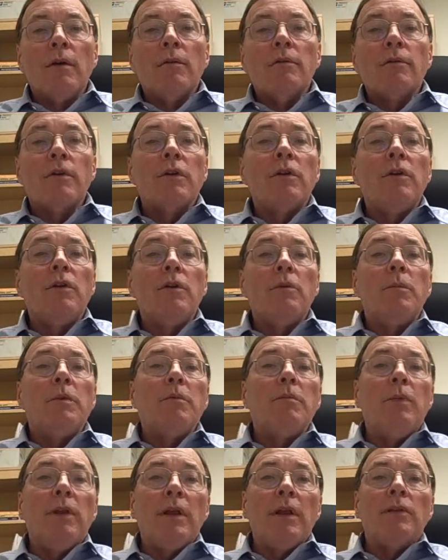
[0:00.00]
for
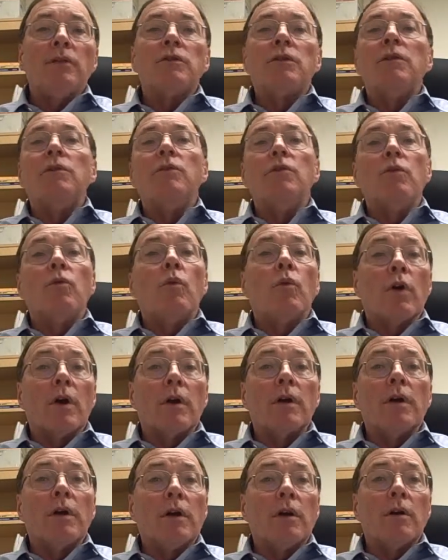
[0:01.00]
human beings to do
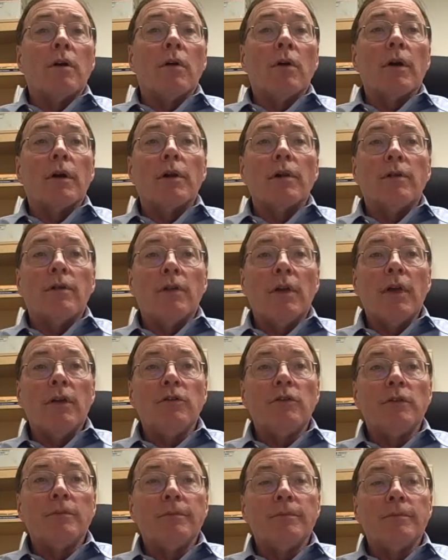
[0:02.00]
work in an
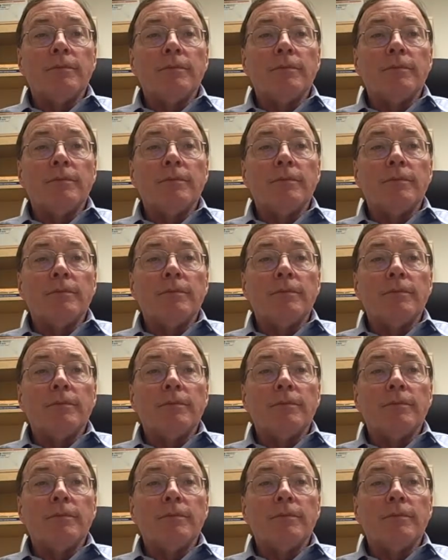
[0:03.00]
organization.